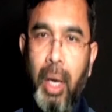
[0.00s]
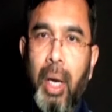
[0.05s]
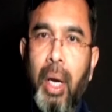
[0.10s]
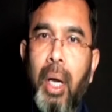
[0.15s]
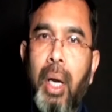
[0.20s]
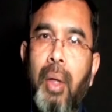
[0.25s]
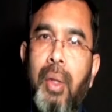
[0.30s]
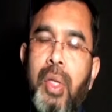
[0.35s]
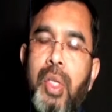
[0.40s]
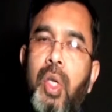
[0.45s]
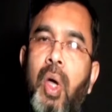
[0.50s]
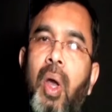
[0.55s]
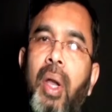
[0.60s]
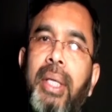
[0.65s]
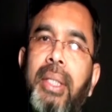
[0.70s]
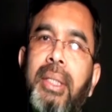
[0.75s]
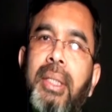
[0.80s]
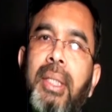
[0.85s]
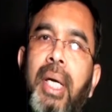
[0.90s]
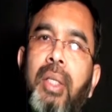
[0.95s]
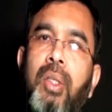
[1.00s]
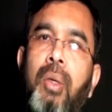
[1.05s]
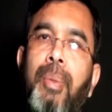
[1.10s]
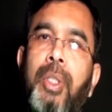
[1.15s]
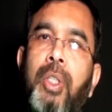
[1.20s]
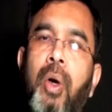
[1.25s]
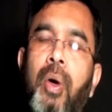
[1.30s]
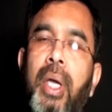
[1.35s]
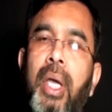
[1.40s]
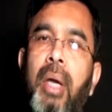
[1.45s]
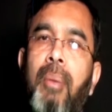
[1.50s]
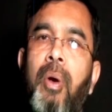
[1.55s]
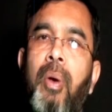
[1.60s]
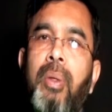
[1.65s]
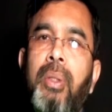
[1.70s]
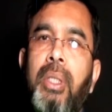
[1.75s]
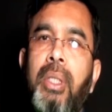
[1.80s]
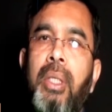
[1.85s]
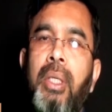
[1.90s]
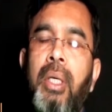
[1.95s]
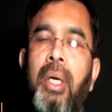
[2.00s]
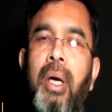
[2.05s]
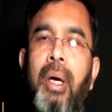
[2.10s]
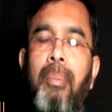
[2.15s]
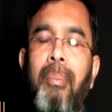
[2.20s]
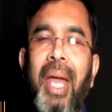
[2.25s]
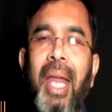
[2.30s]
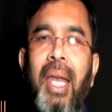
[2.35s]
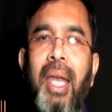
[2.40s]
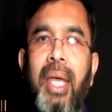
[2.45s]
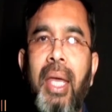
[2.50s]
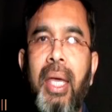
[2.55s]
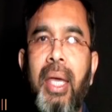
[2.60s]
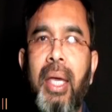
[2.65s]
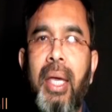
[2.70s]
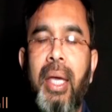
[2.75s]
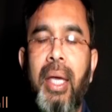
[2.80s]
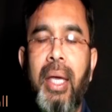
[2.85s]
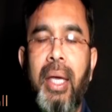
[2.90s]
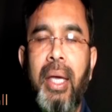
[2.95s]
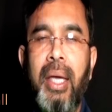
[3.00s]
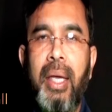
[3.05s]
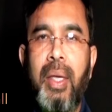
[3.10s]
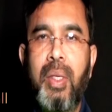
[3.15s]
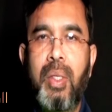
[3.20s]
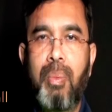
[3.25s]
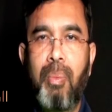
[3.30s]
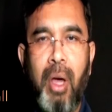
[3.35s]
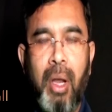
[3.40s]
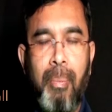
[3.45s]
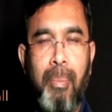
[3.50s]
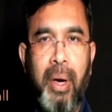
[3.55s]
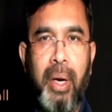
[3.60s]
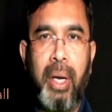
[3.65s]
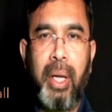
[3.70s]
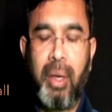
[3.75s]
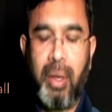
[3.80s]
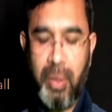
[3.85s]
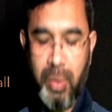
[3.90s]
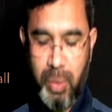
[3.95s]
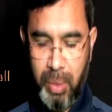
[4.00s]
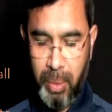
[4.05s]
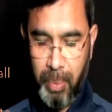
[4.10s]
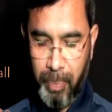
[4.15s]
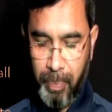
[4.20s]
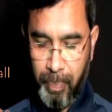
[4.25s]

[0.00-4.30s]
Now, the solids that we'll be talking about are mainly small particles